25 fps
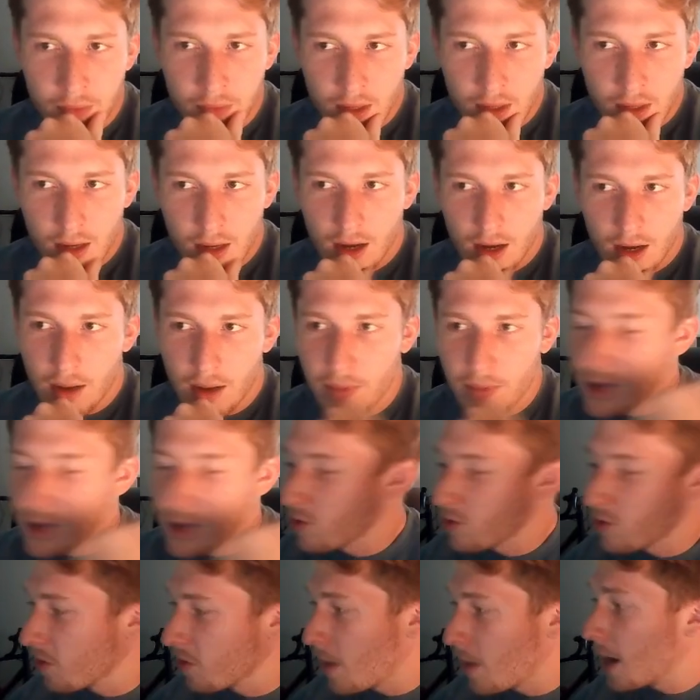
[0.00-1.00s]
But that's
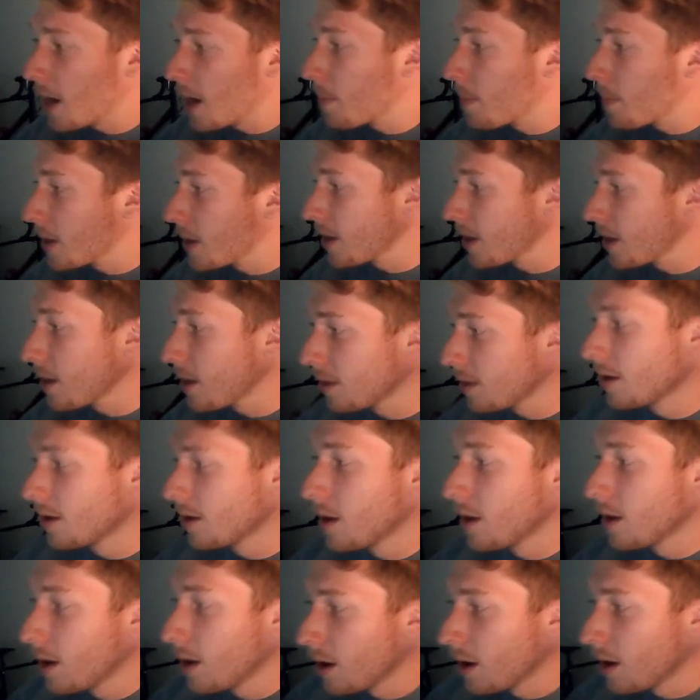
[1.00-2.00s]
just my opinion.
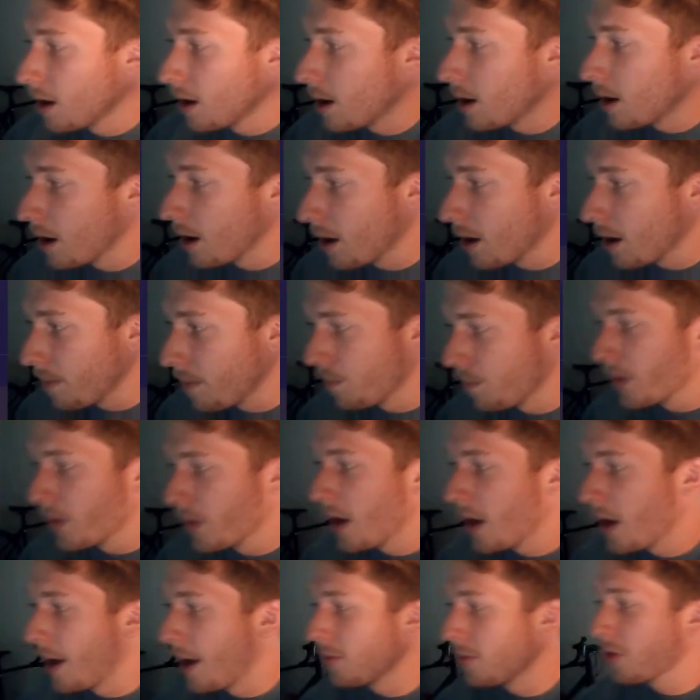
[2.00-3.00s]
I'm
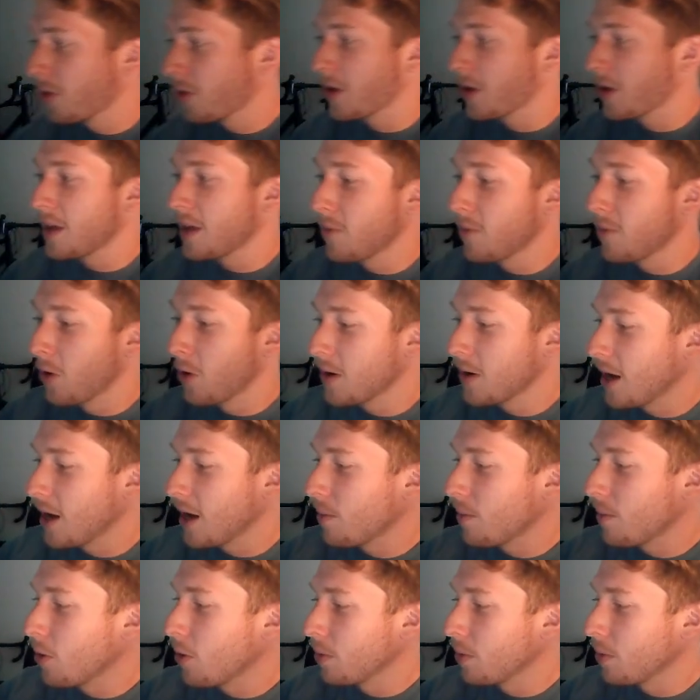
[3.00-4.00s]
just going to keep going down
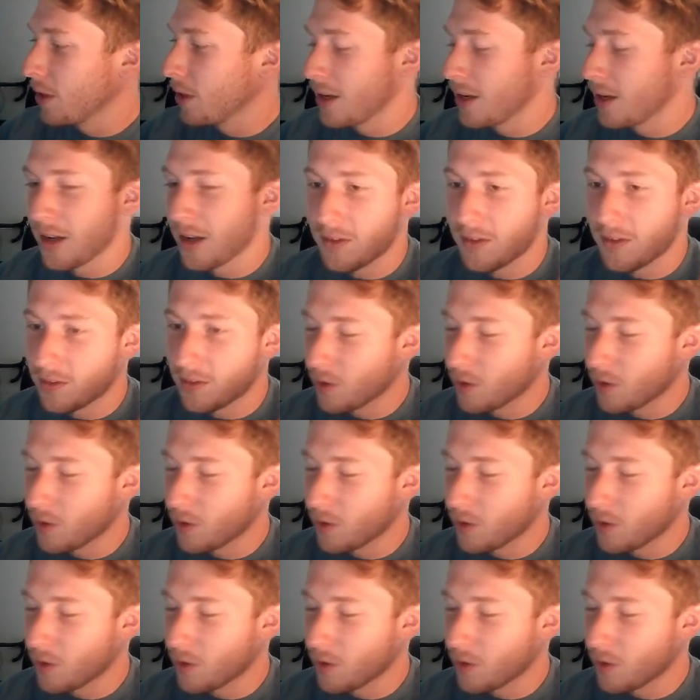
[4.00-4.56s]
Mobilytics and see